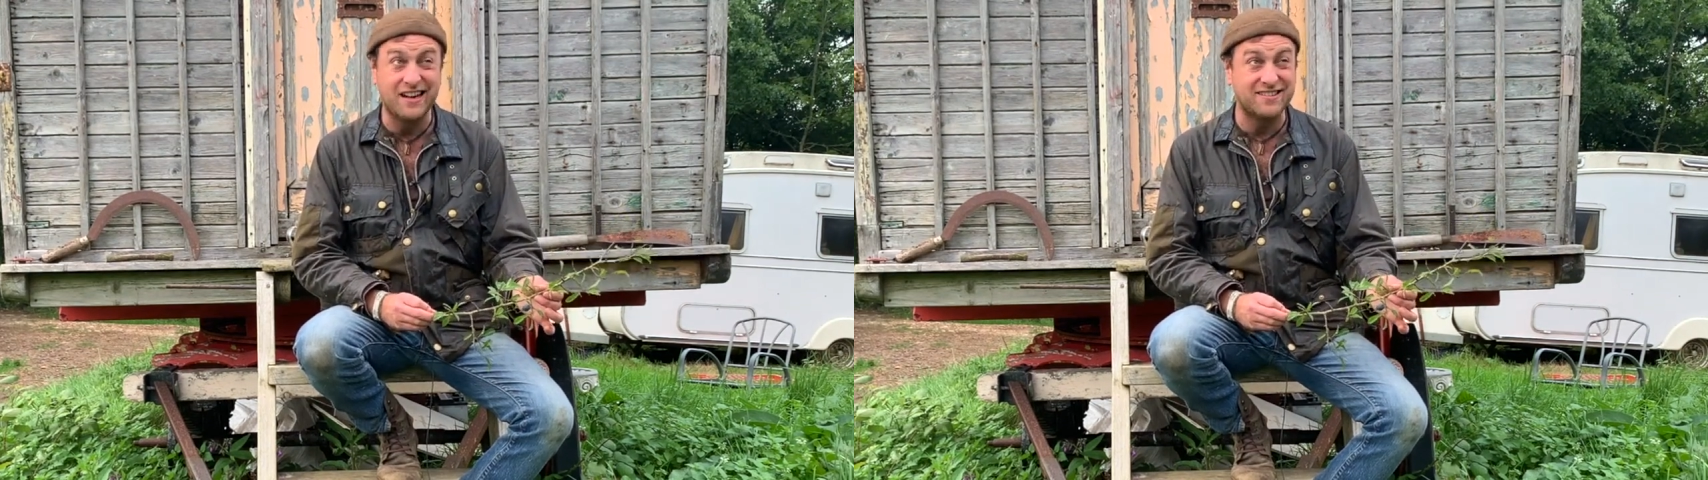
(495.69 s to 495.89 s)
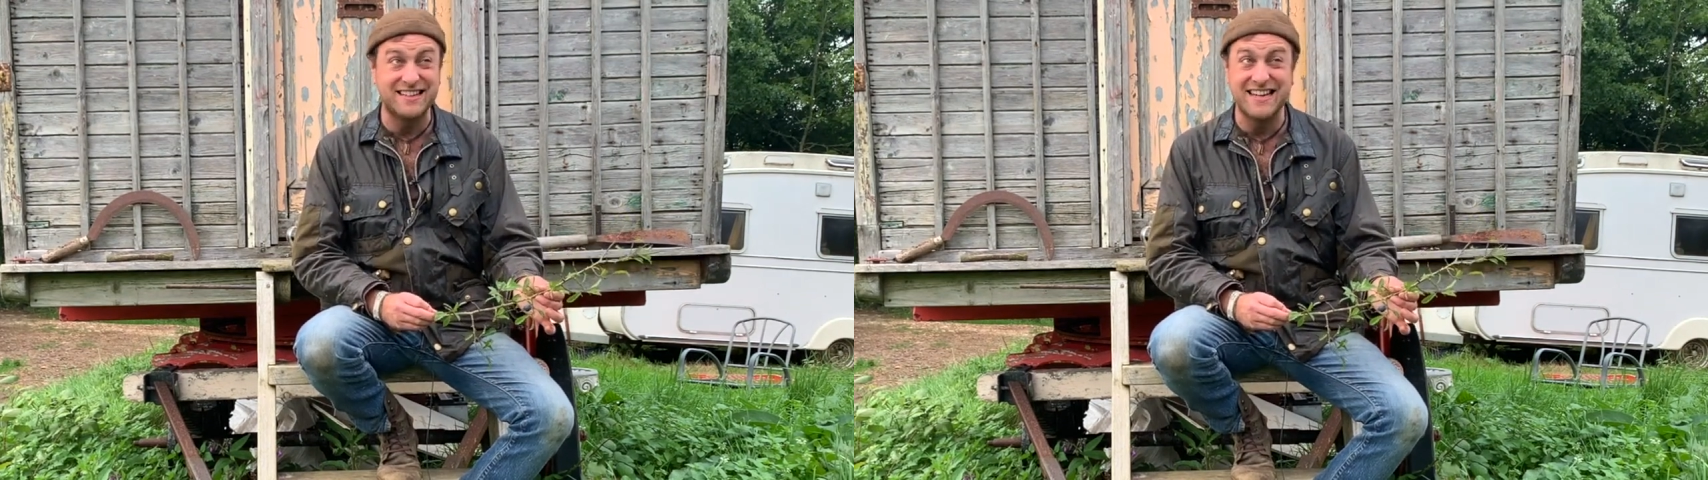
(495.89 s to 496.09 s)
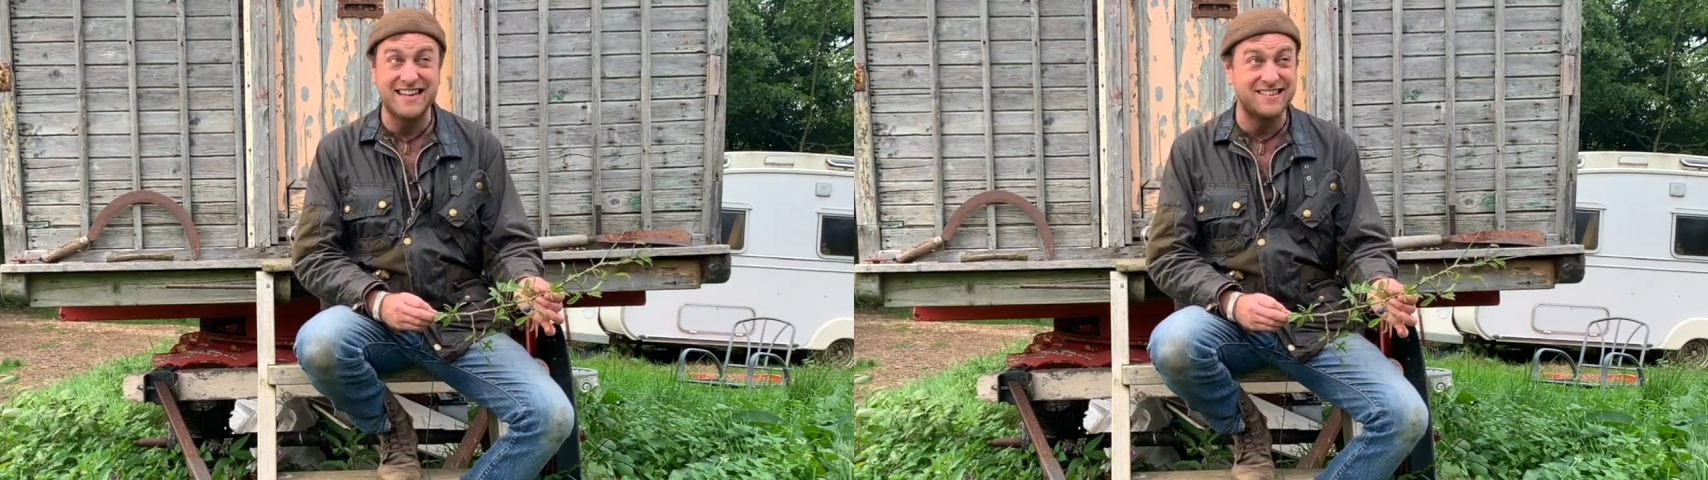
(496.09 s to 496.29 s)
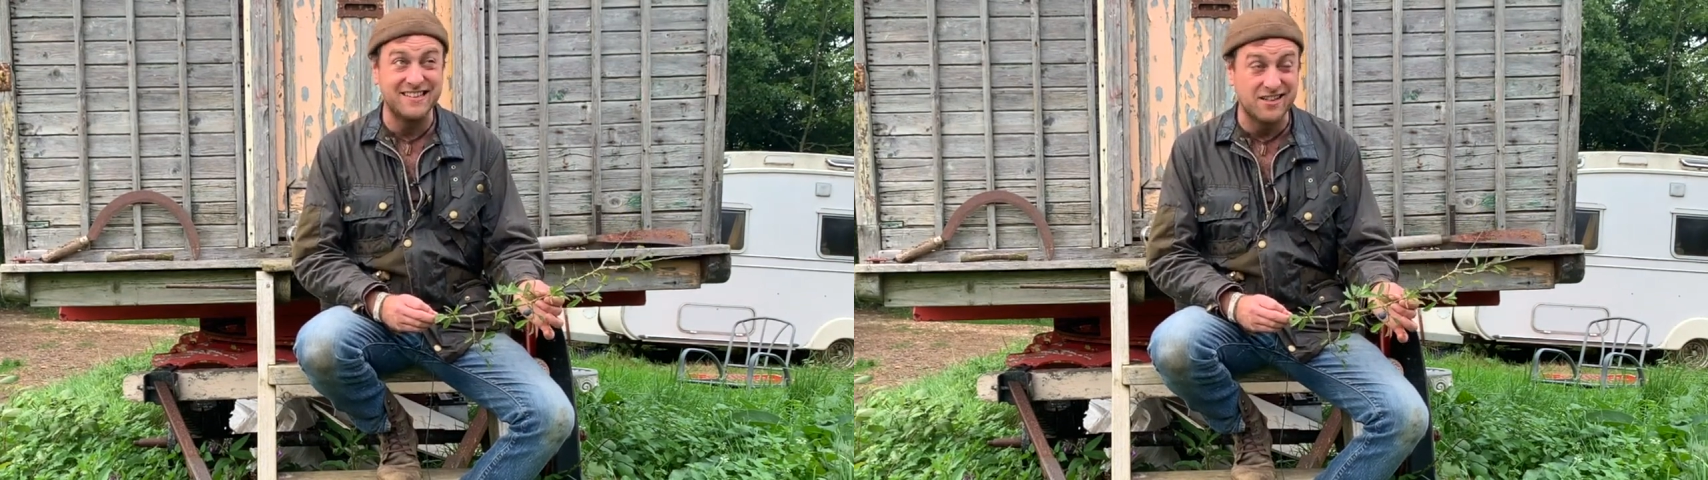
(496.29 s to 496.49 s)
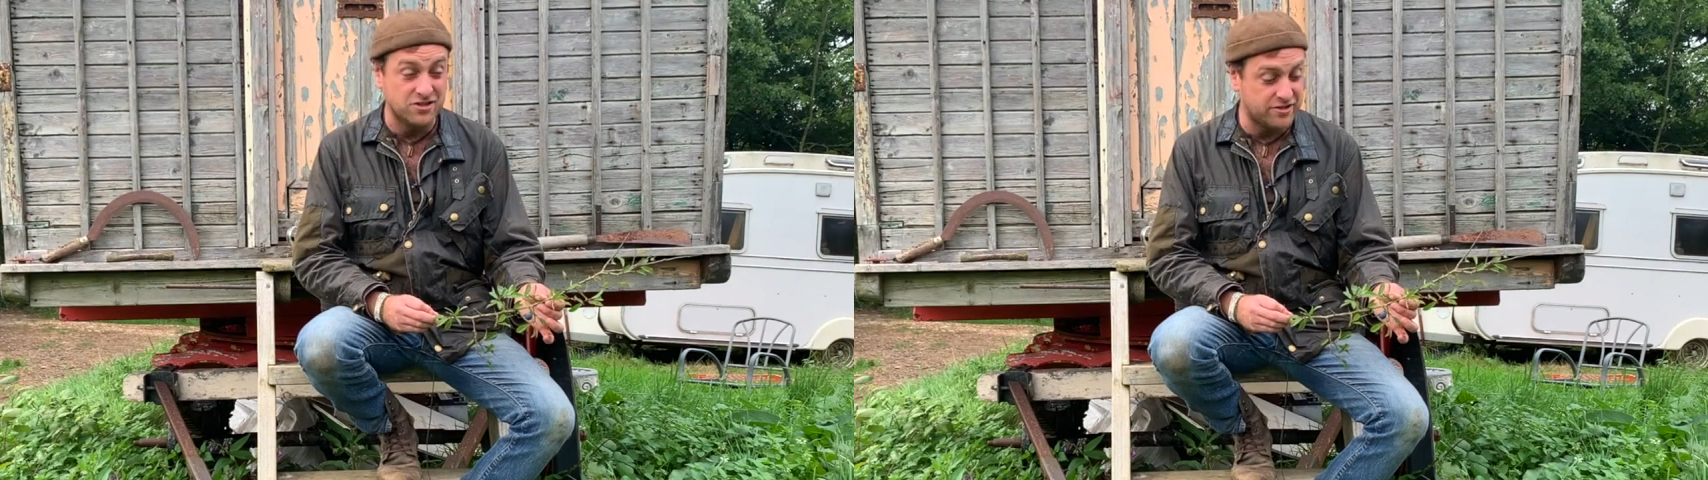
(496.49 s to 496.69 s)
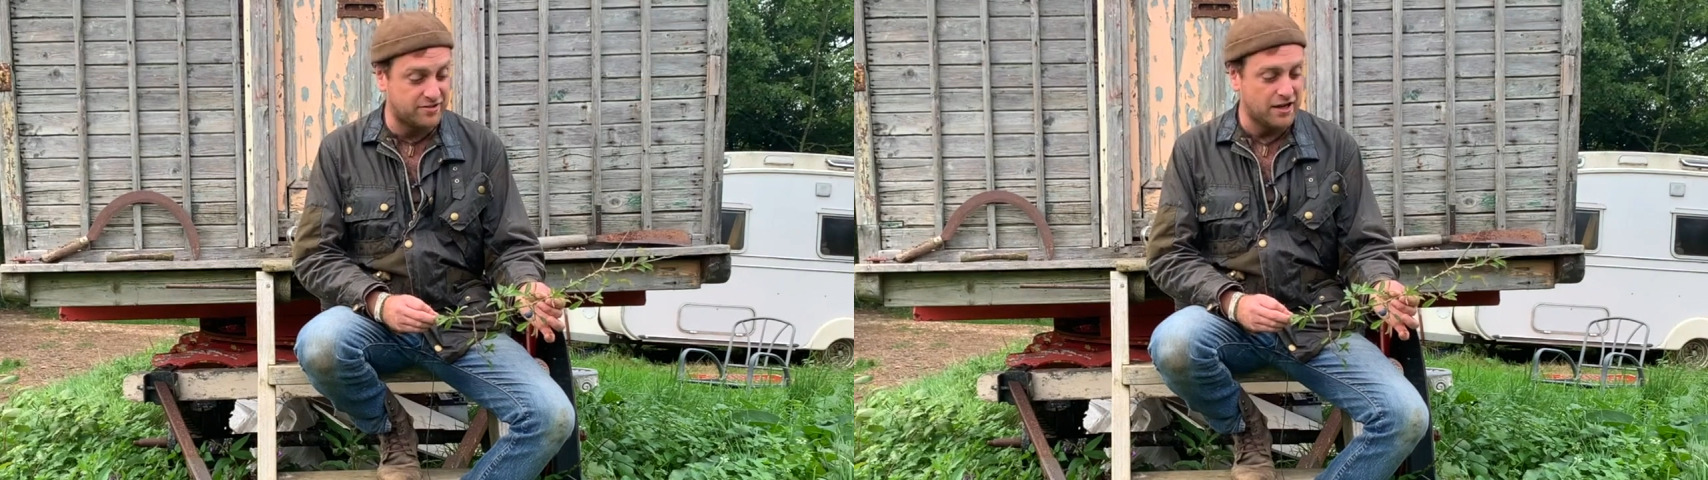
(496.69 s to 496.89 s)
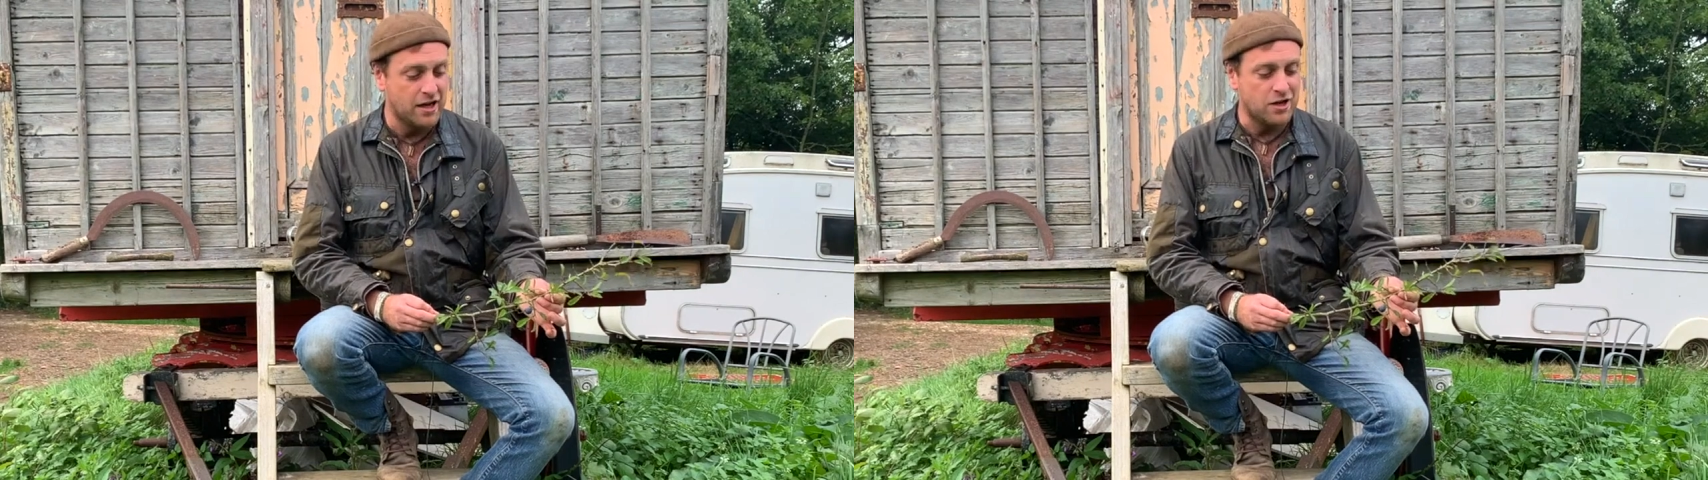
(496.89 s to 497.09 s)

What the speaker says: I think, the 1800s,